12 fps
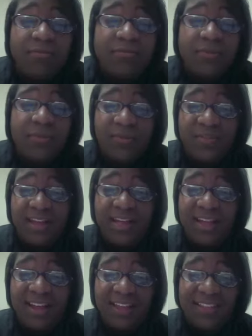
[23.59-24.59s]
When we found
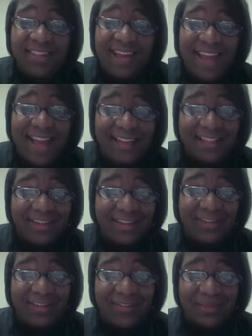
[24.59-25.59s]
out that I had
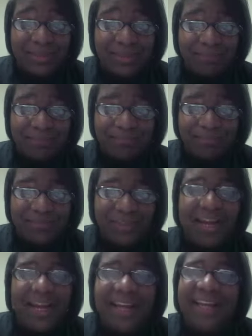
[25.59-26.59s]
glaucoma,
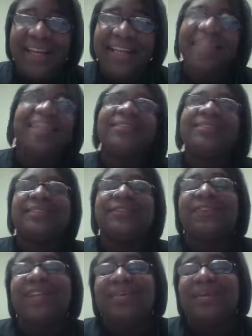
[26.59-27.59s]
I it was so
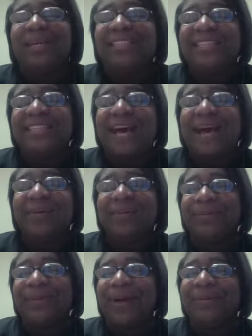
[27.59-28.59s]
funny because I
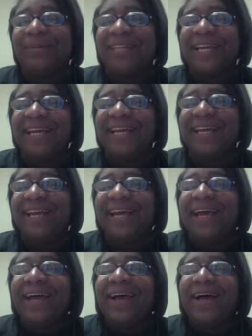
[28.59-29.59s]
I was like,
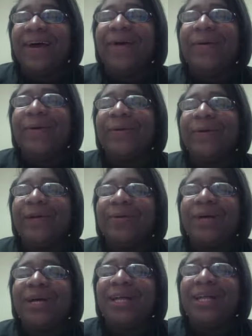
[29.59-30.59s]
oh
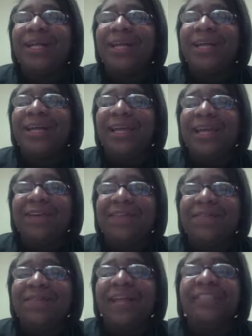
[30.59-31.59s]
well, if
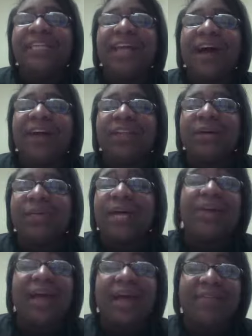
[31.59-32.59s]
I take the eye drops, I
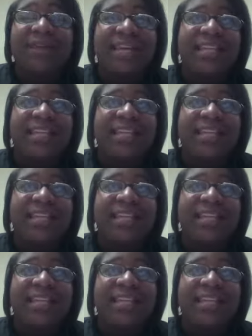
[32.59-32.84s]
don't have it.